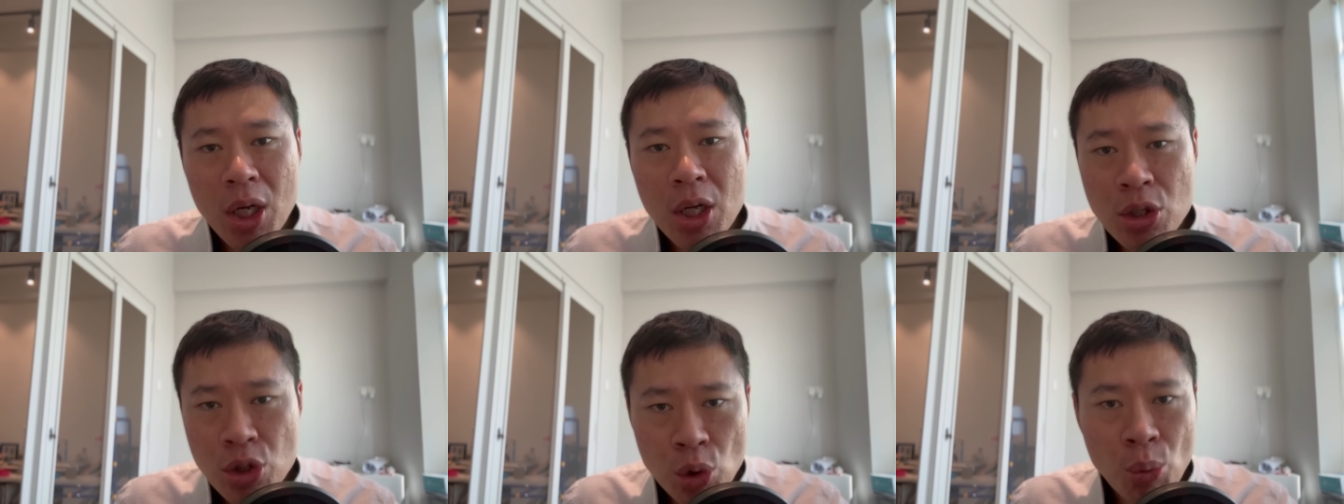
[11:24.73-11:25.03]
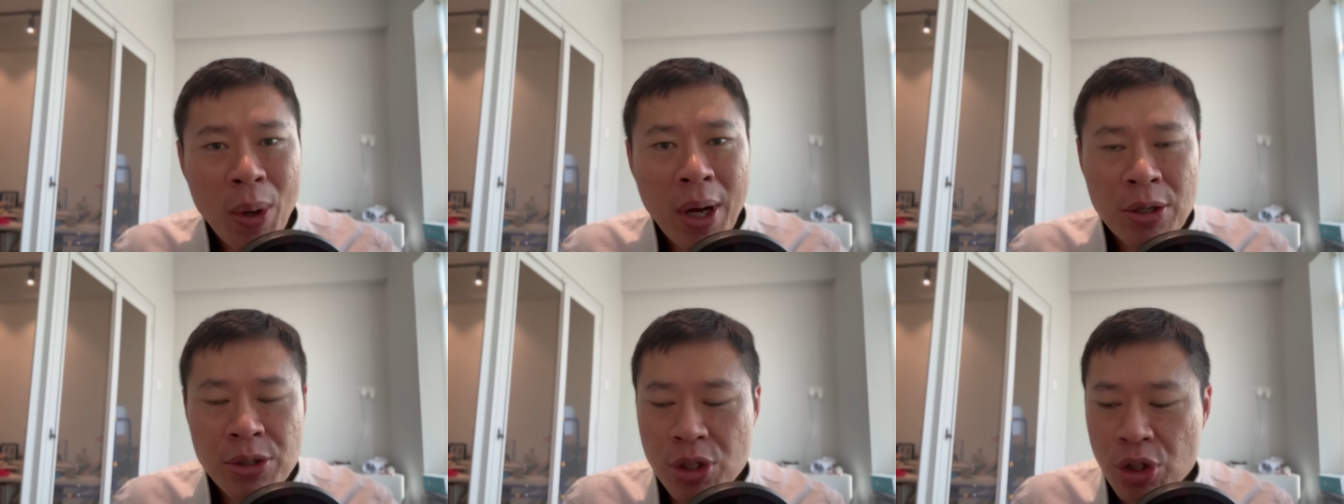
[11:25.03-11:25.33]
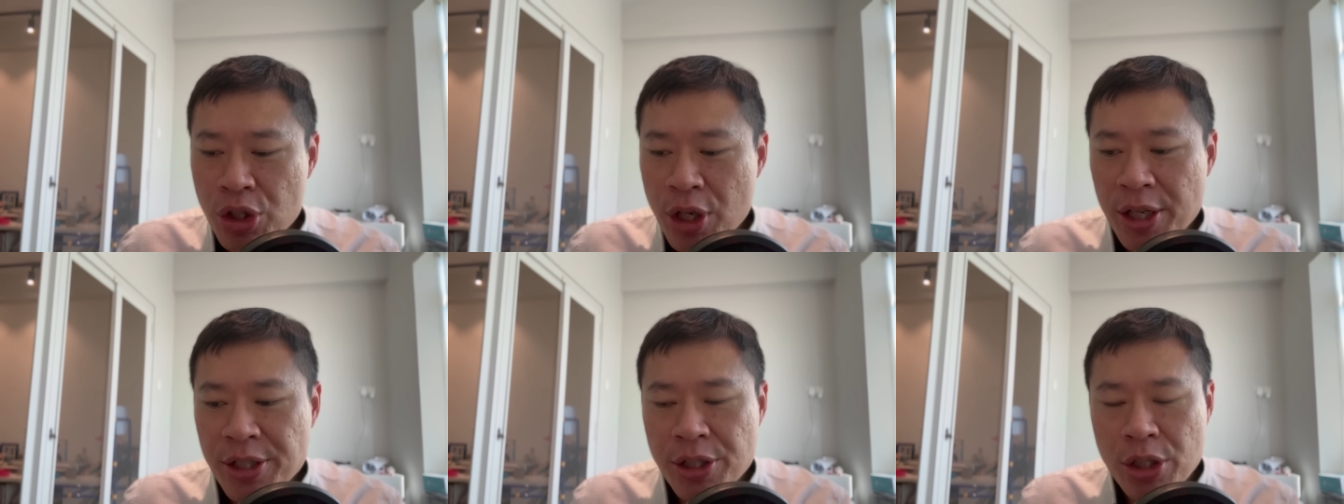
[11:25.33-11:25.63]
So what I'll
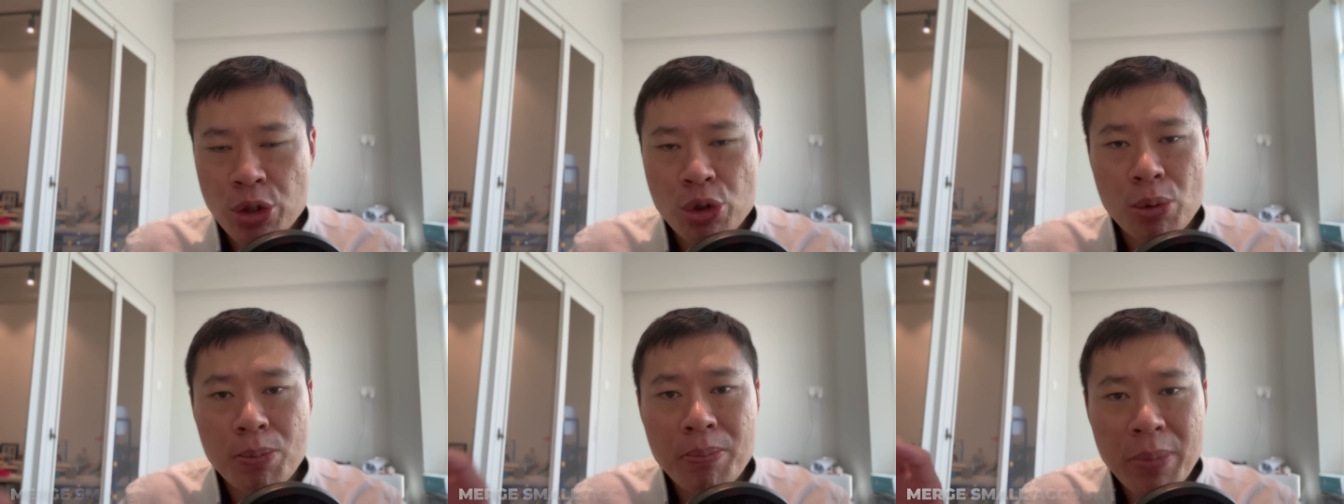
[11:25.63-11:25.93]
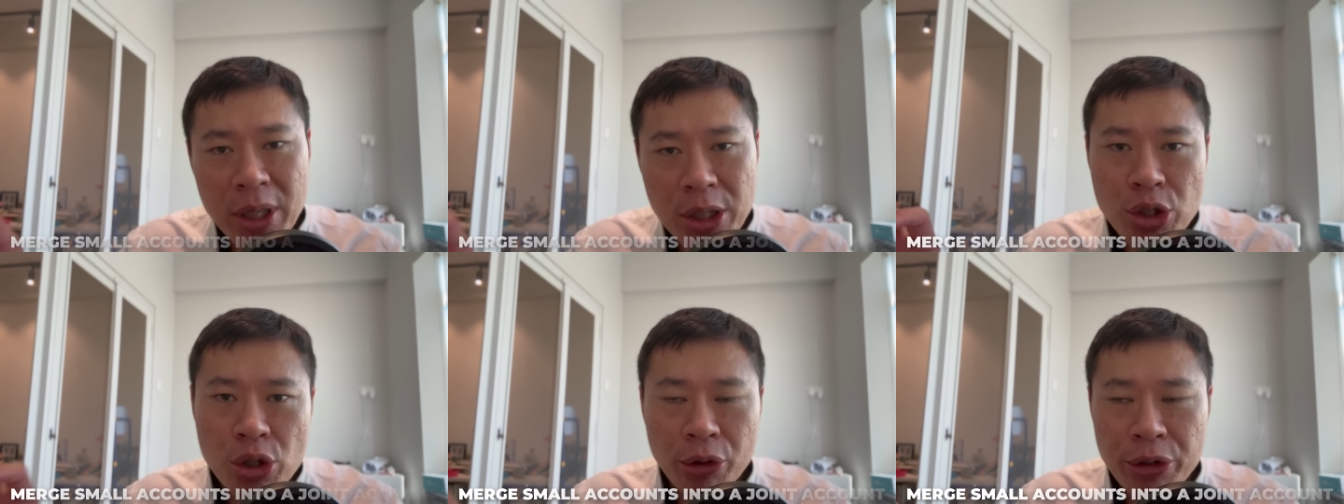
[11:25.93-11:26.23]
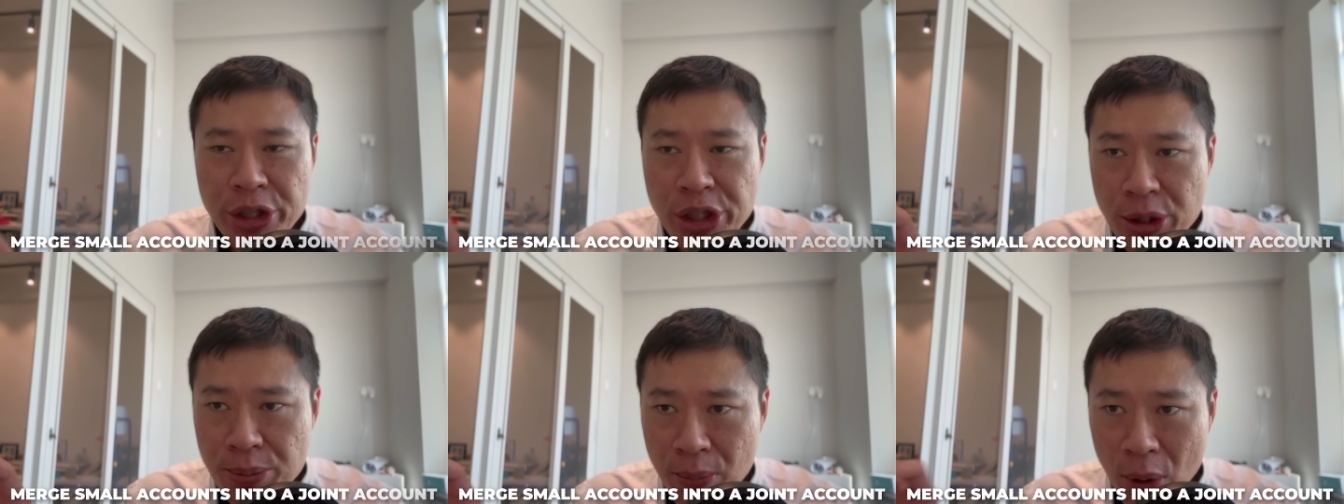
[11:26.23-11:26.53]
suggest is to merge all
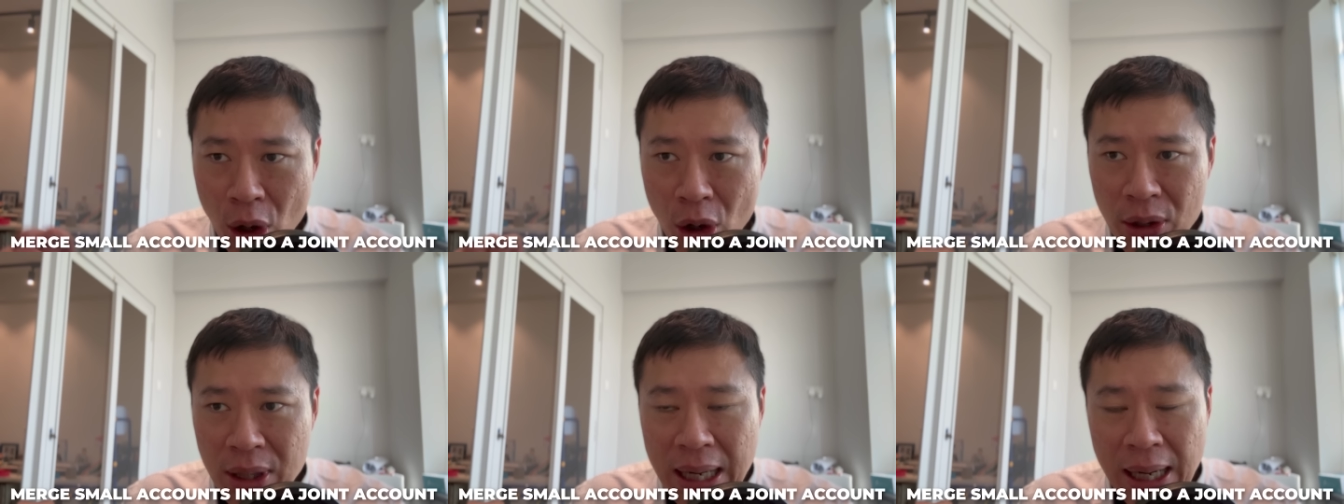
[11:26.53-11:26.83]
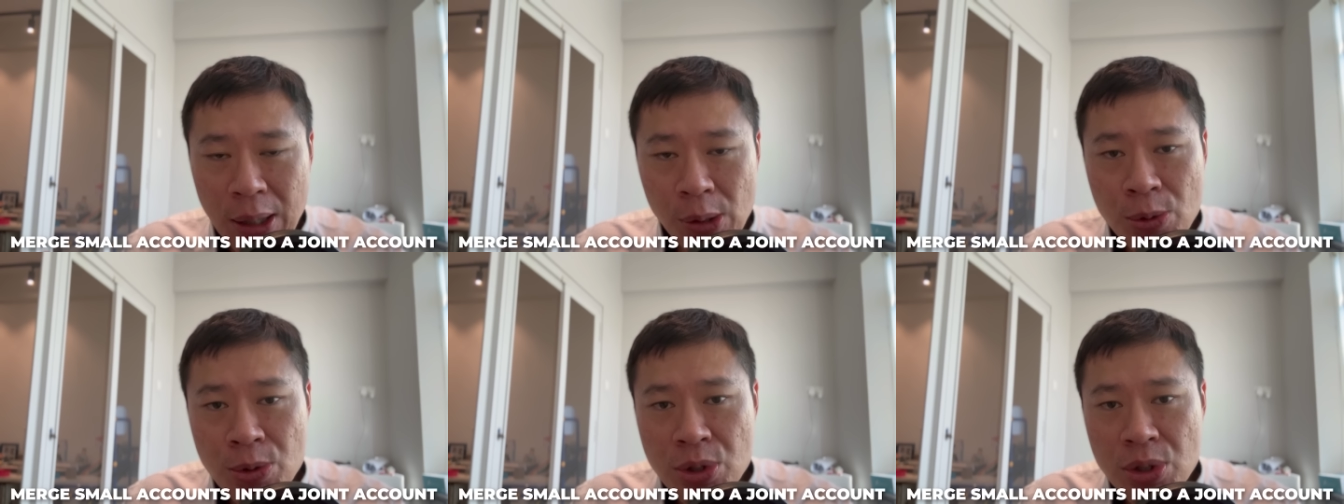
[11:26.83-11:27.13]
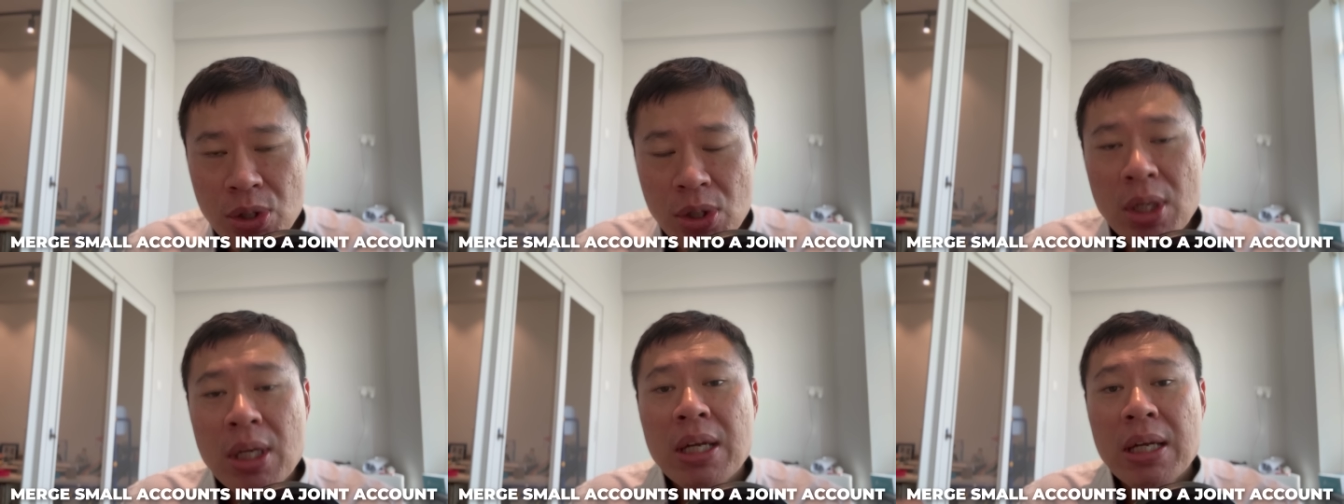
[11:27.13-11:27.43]
these small
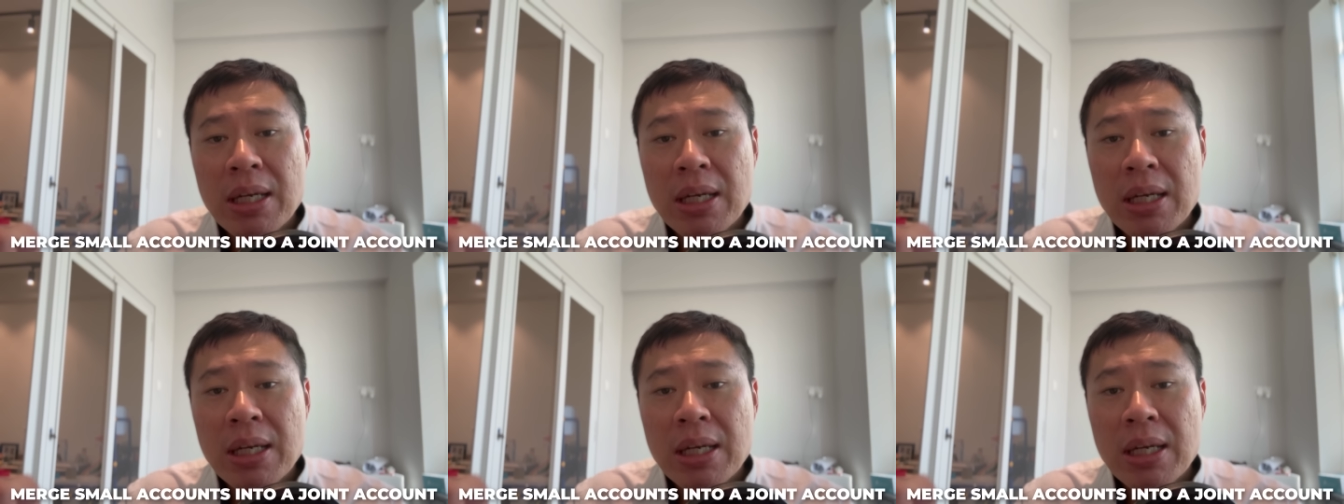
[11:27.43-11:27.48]
accounts